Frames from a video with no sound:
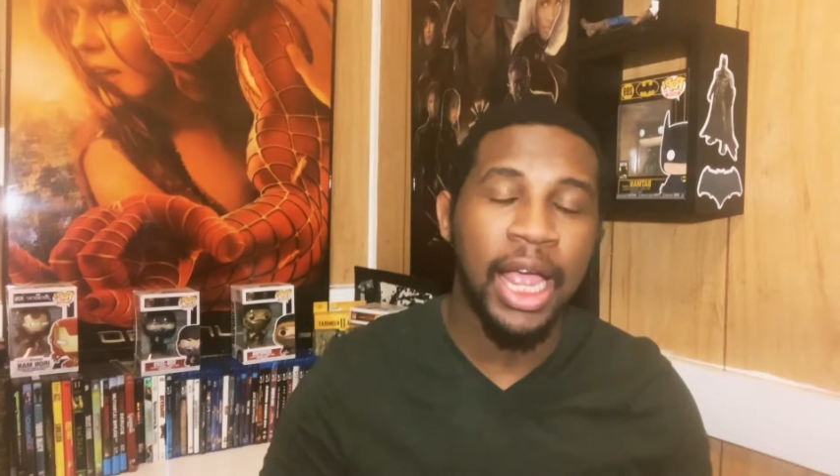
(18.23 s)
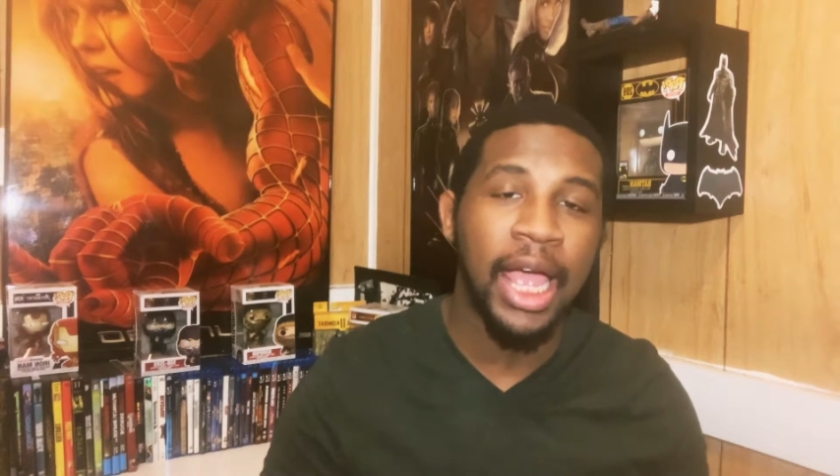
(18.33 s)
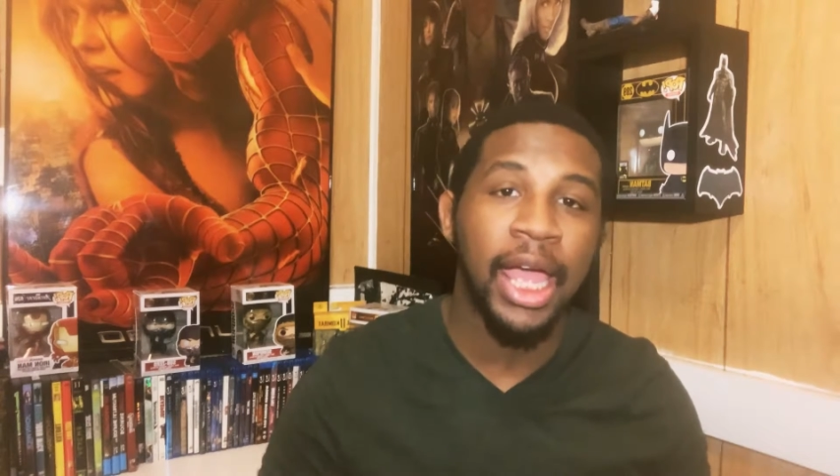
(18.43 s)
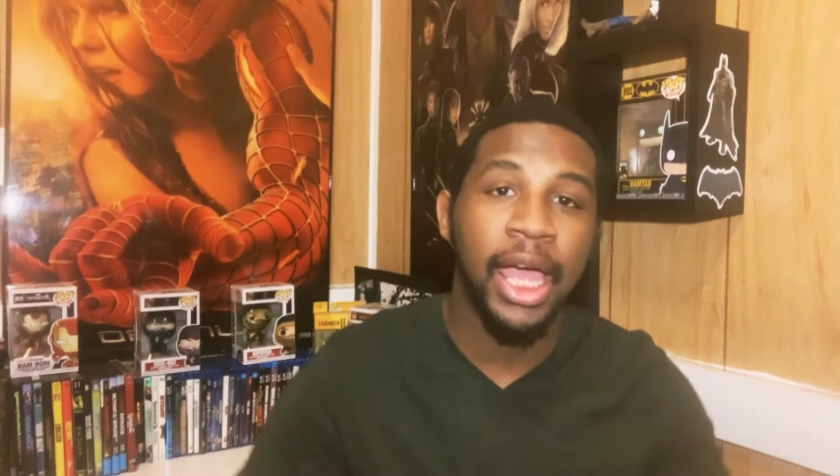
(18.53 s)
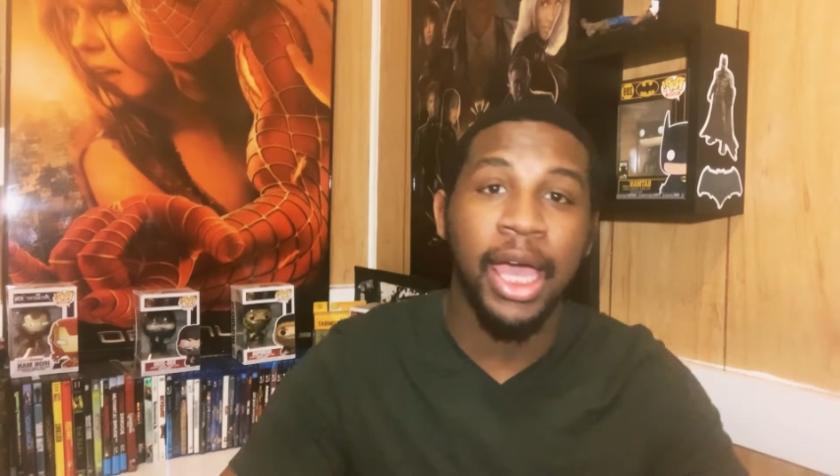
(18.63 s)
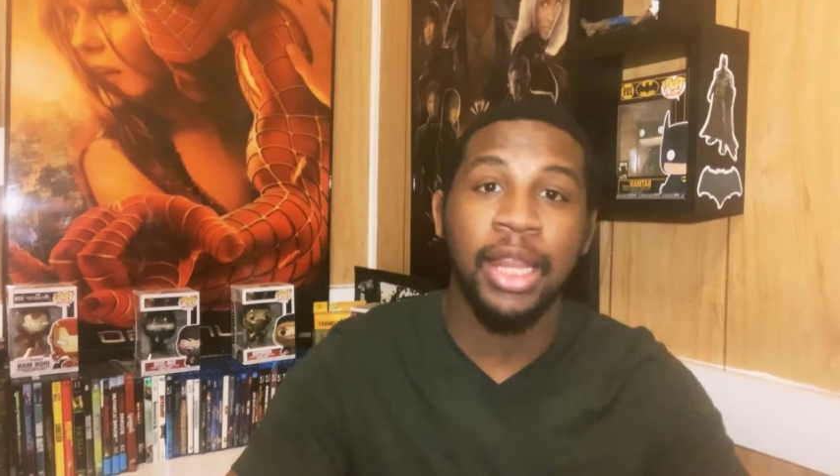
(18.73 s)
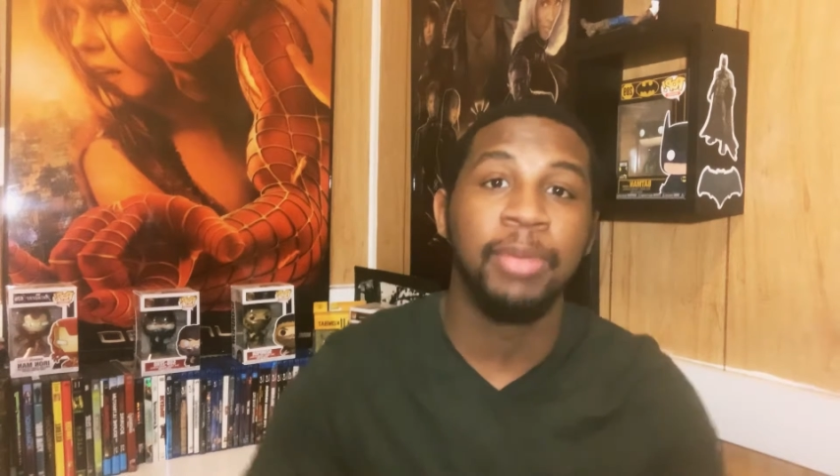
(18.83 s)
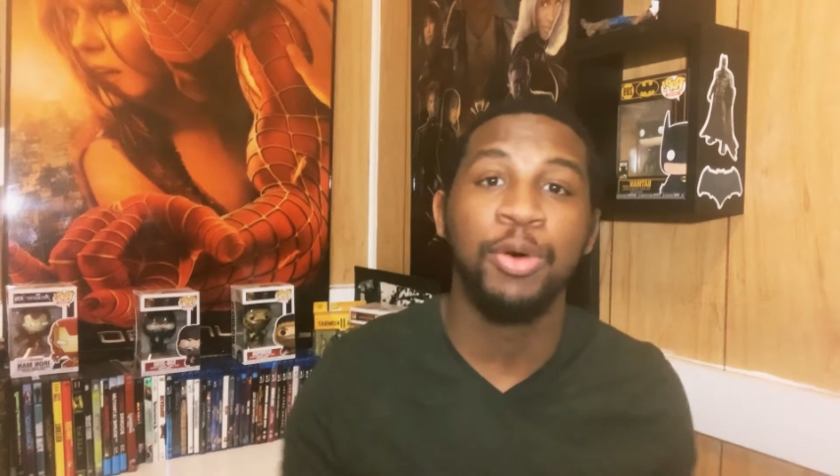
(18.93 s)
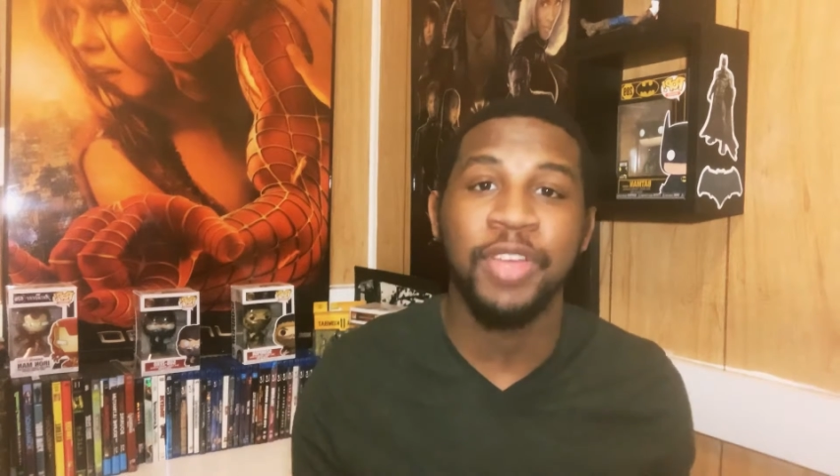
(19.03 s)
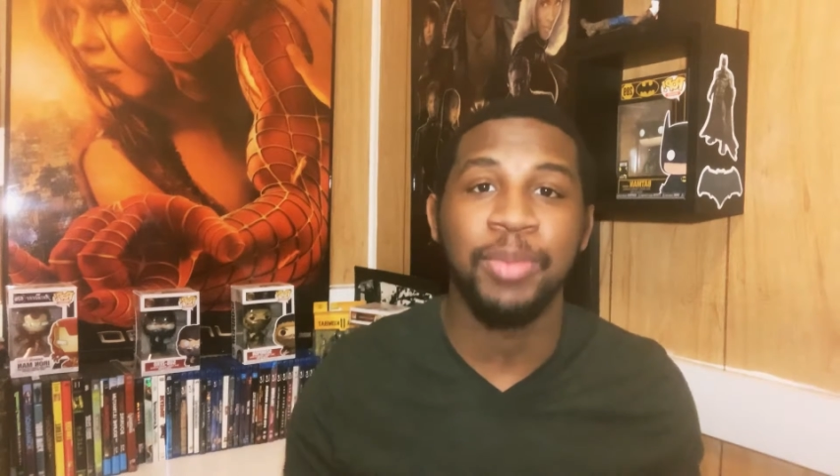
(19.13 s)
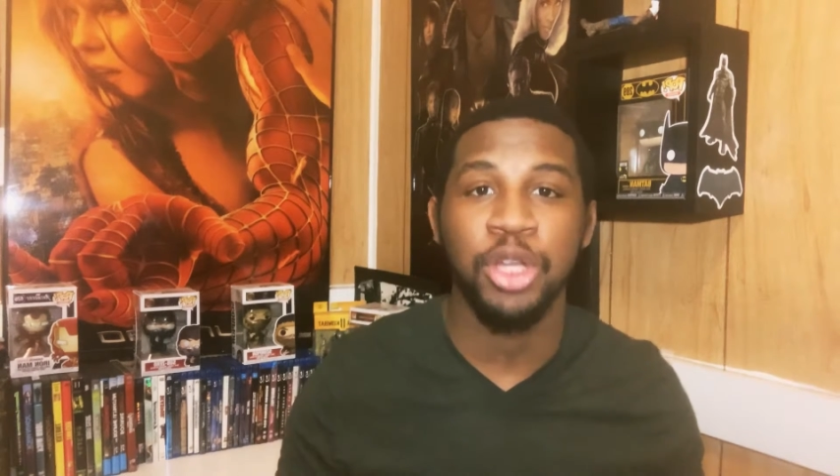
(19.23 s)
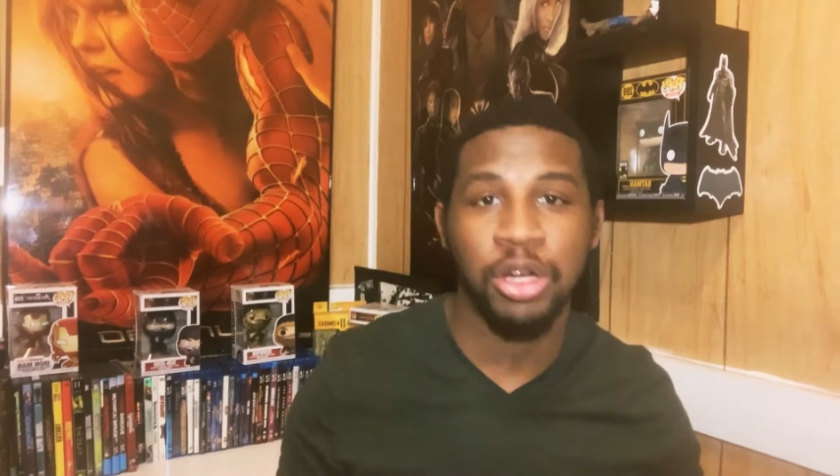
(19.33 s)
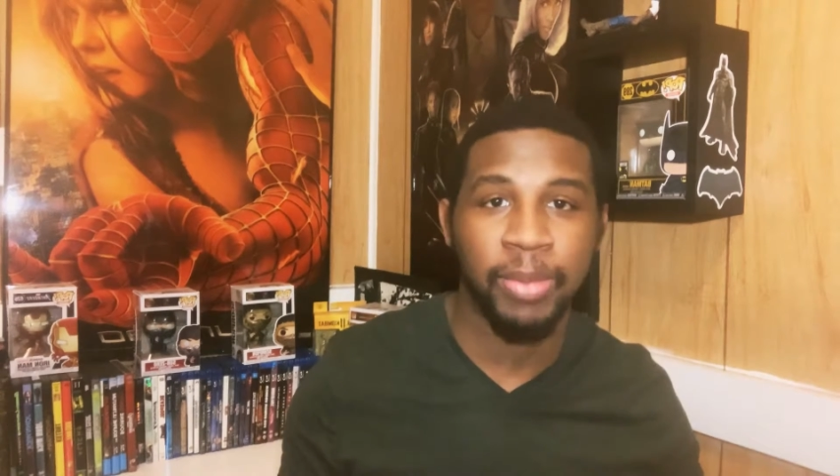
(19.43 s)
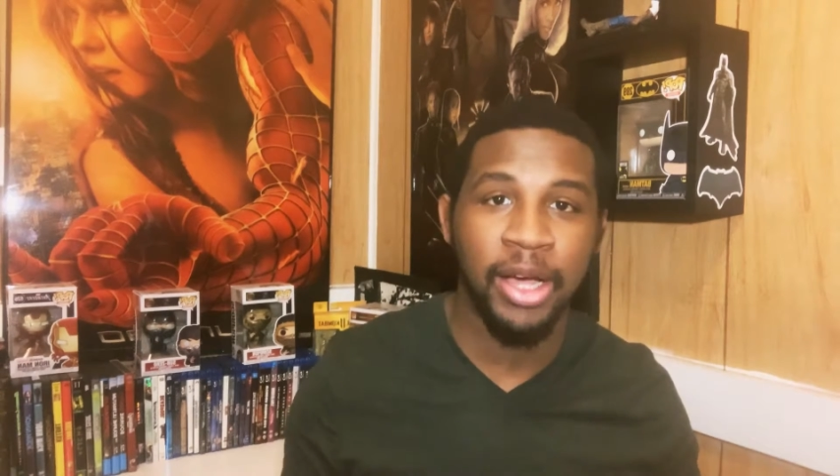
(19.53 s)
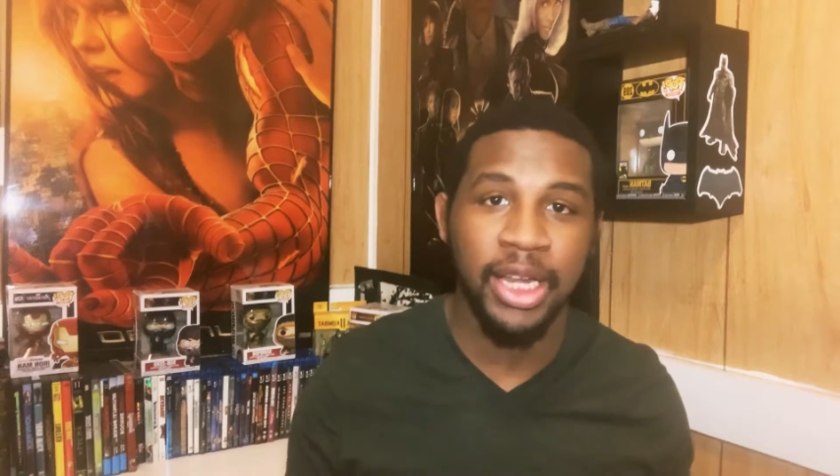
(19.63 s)
And the movie I'm talking
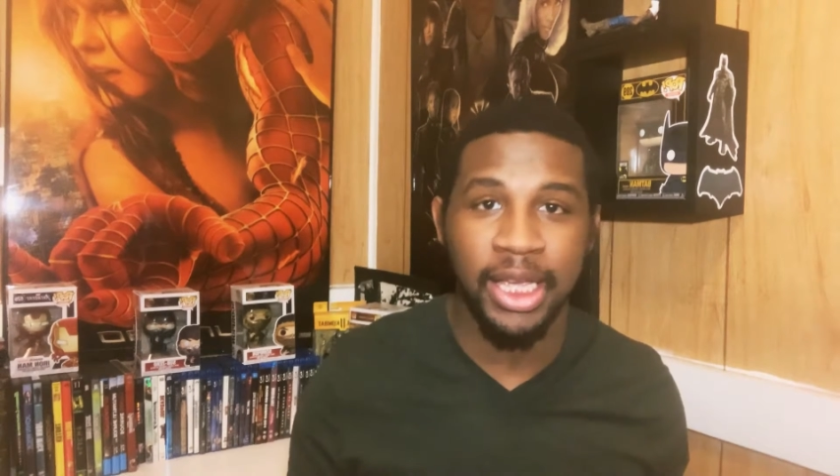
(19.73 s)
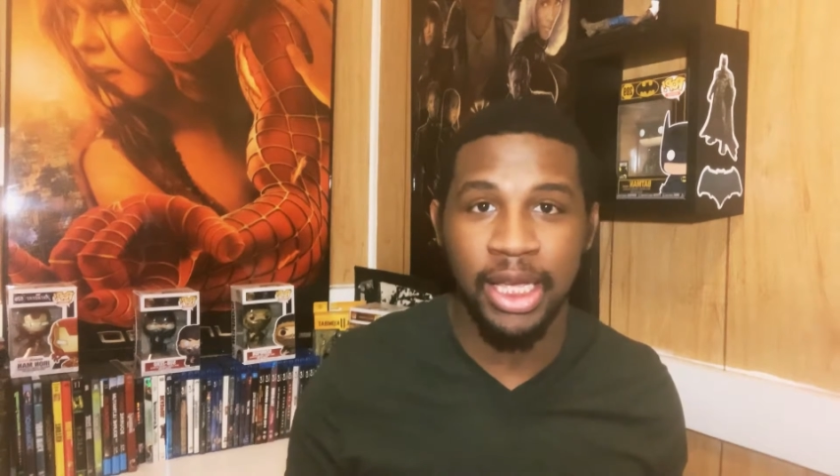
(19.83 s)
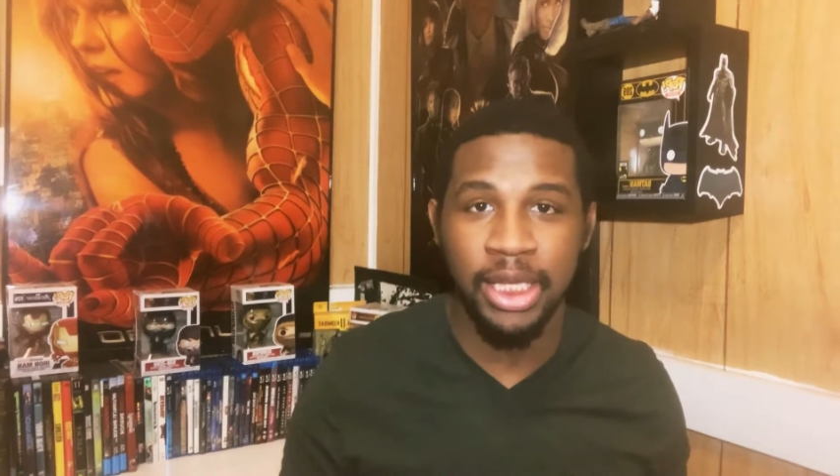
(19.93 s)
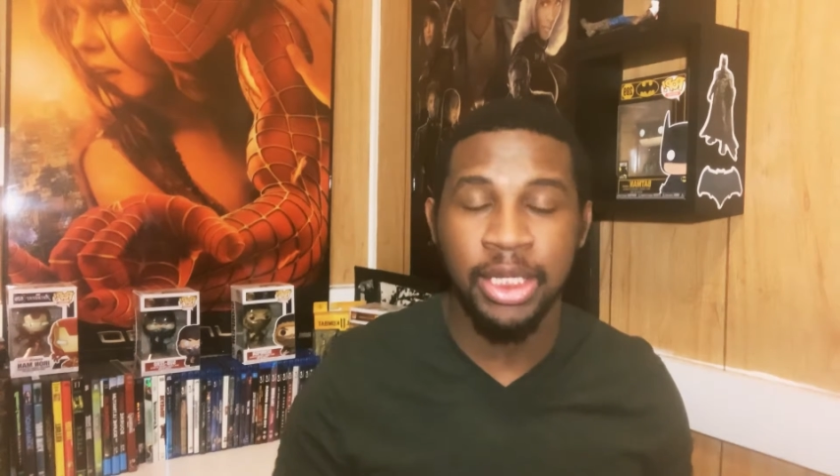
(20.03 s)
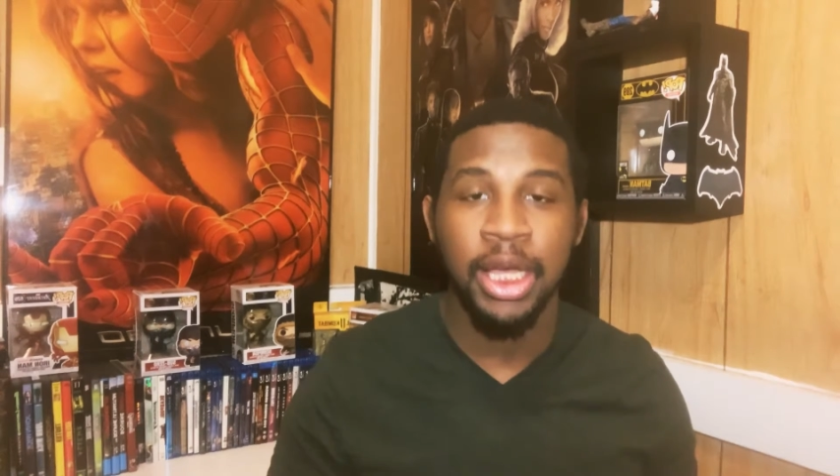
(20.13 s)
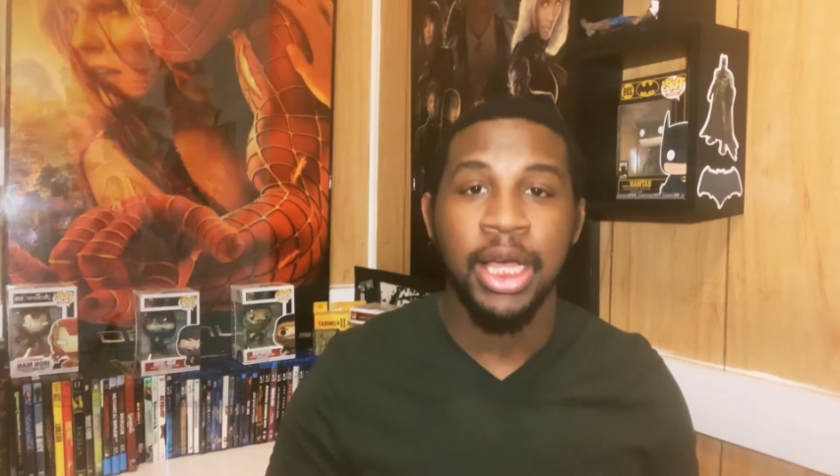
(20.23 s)
about is